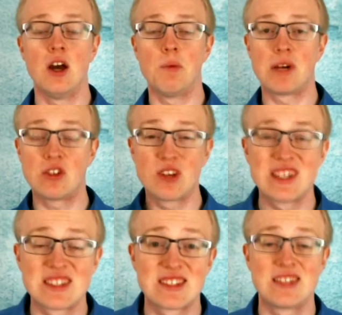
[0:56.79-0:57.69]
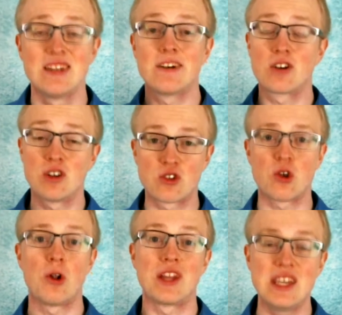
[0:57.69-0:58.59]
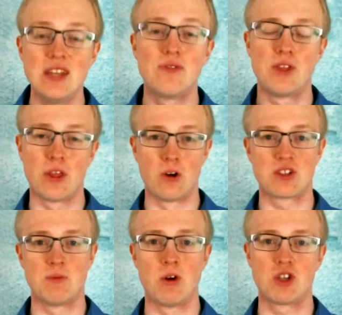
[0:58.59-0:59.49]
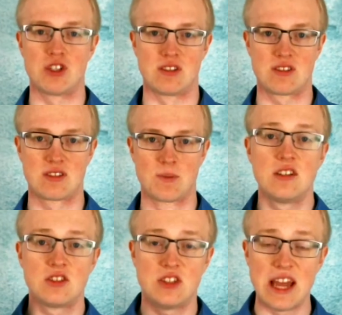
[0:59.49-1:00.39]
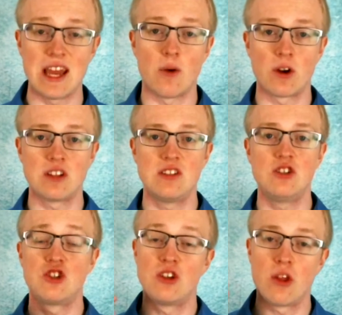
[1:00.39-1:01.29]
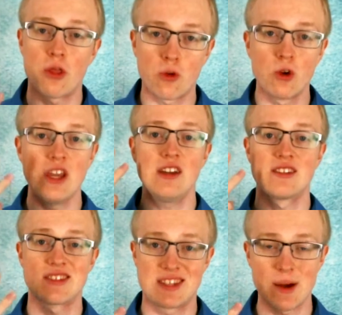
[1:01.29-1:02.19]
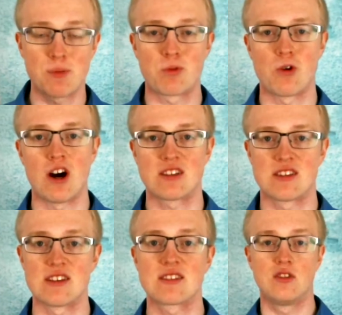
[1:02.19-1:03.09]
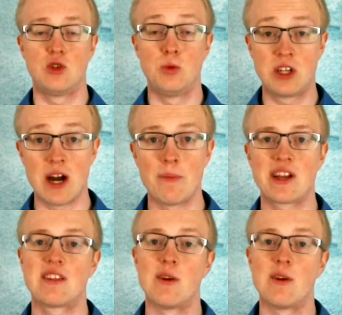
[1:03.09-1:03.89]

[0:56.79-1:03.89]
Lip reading: But you can still control even those emotions. Today I want to teach you the 3-step process to becoming the